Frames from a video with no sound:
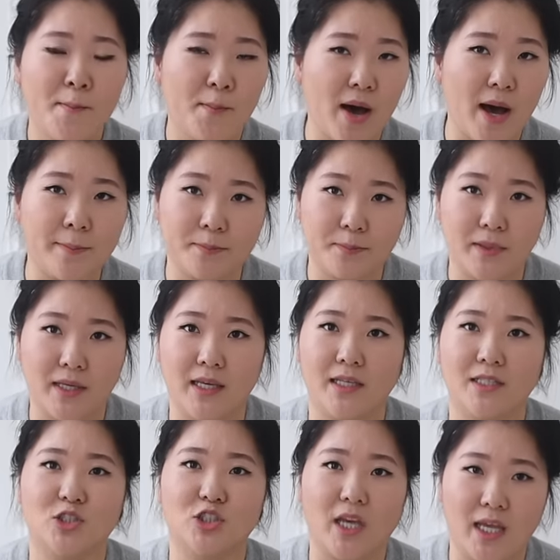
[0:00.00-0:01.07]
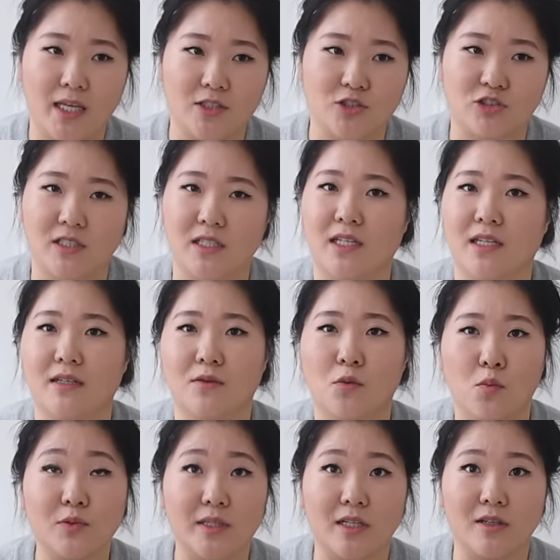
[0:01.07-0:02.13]
pumping,
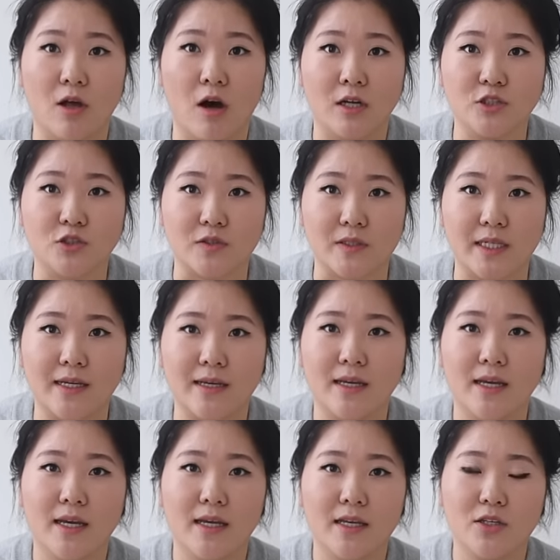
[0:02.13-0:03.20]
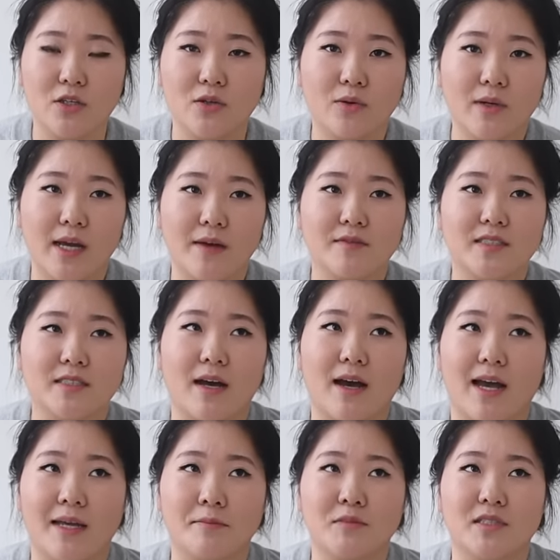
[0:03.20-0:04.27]
changing, doing the laundry. You don't have
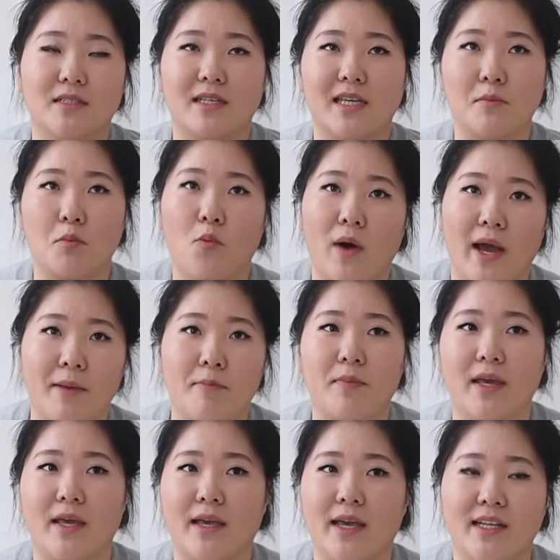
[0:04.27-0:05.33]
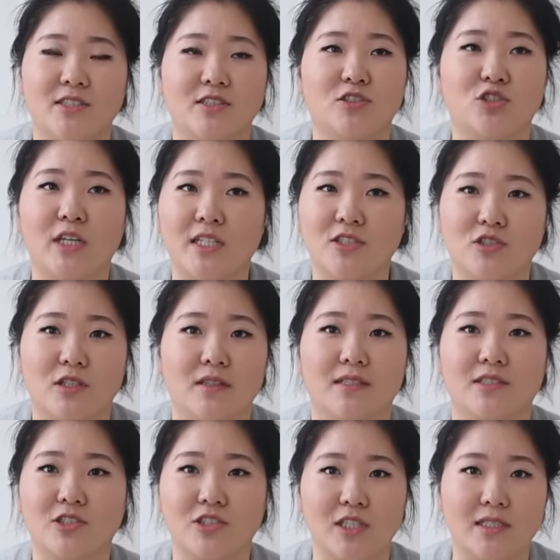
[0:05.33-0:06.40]
time to keep wiping and changing
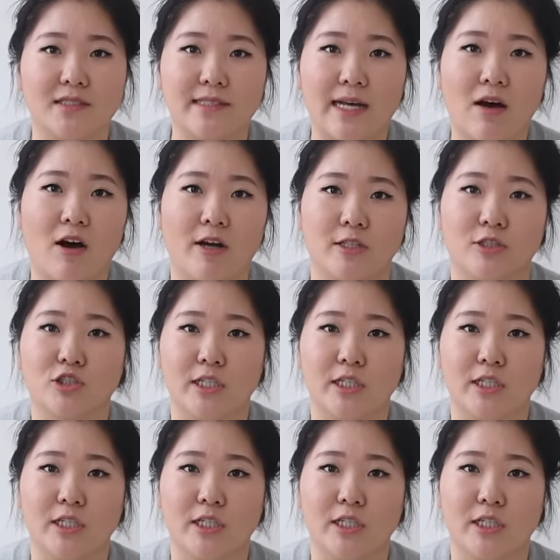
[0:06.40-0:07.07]
the sheets out on your